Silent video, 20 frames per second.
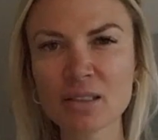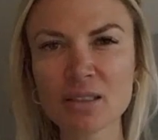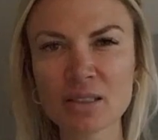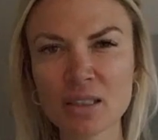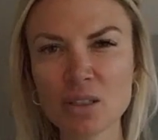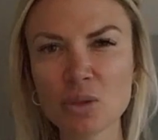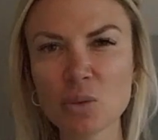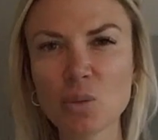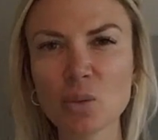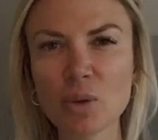
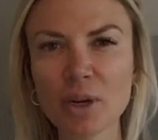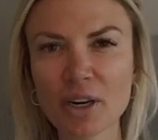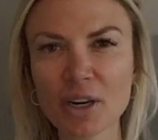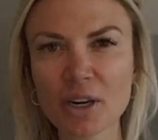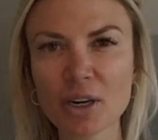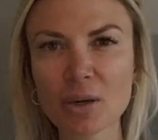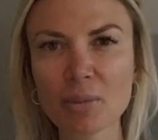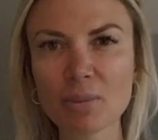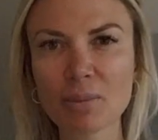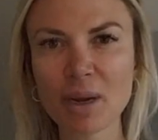see
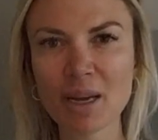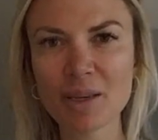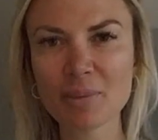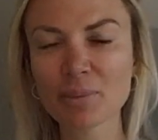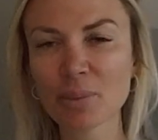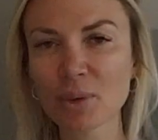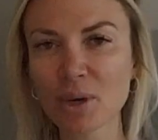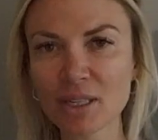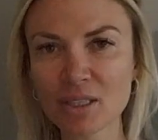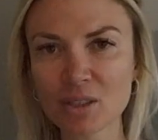where my
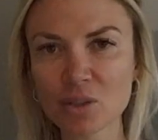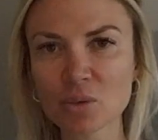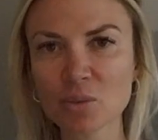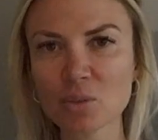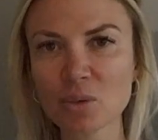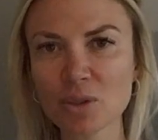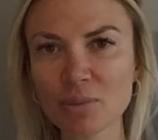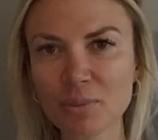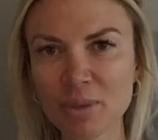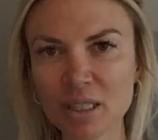price
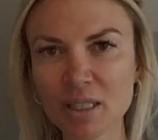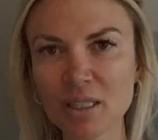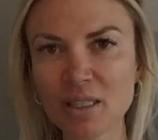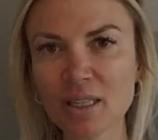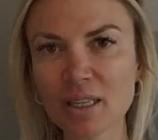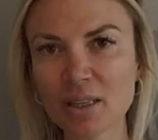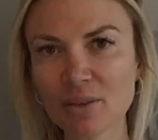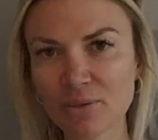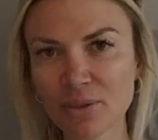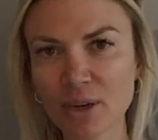would
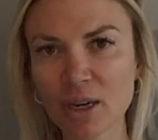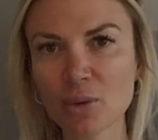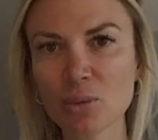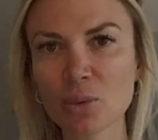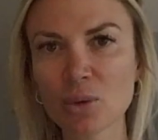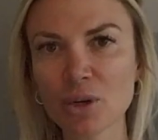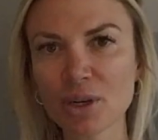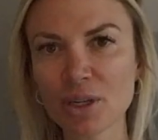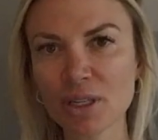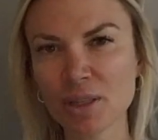be if I were